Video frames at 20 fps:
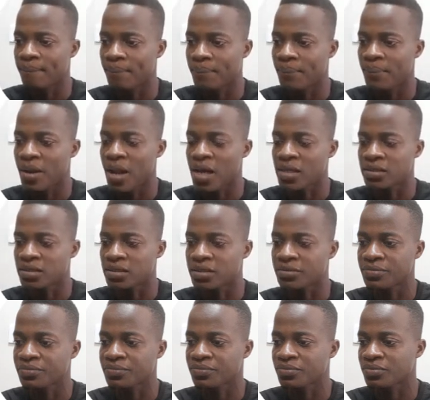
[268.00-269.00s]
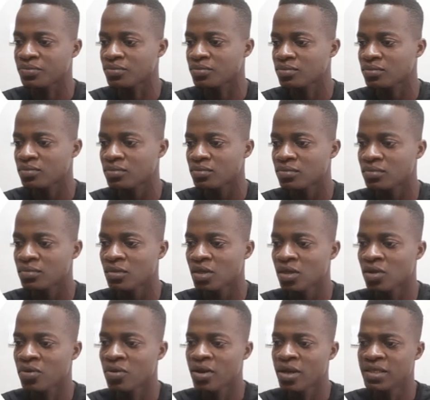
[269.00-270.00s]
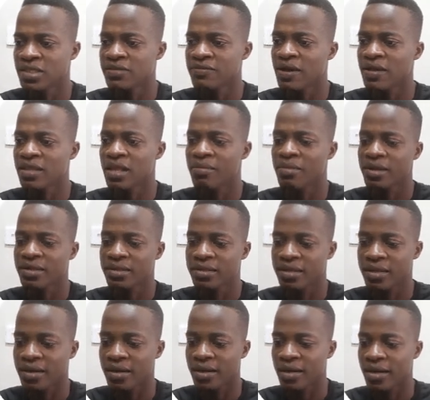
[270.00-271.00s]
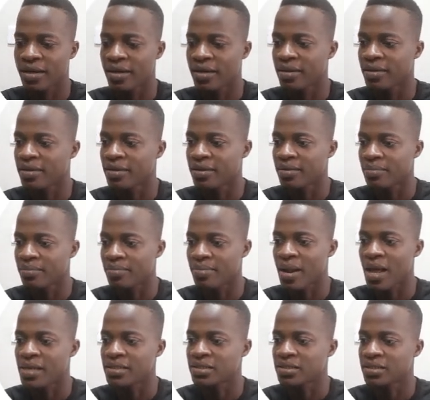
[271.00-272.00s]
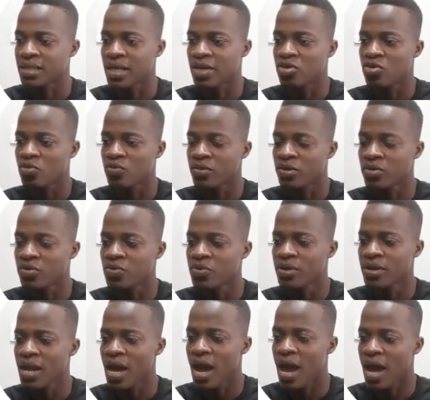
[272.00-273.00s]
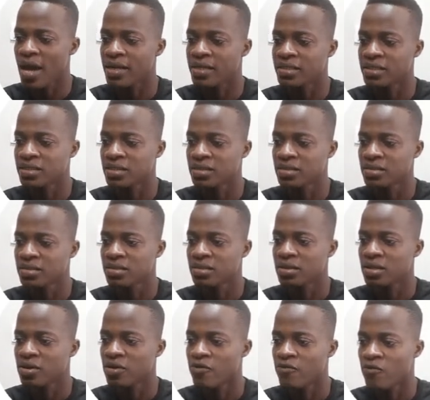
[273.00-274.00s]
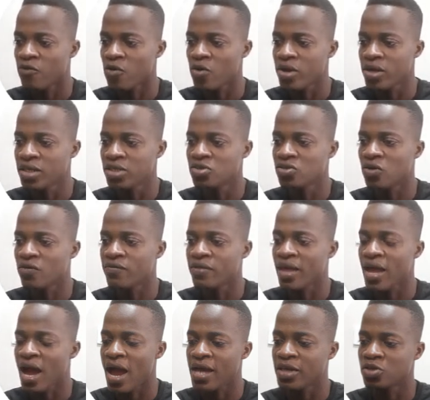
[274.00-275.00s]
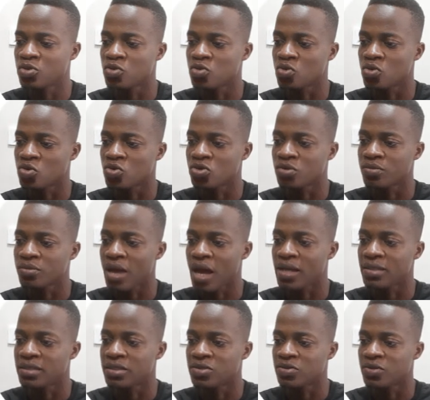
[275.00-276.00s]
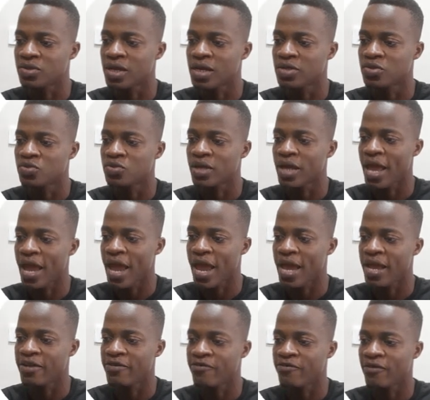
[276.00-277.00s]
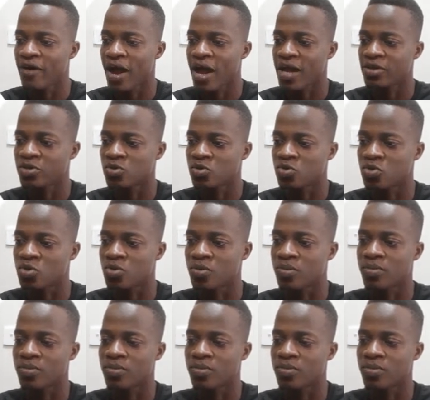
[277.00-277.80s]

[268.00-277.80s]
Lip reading: plus relative atomic plus, then you'll be doing that addition for each of the isotopes until you get to the nth isotope.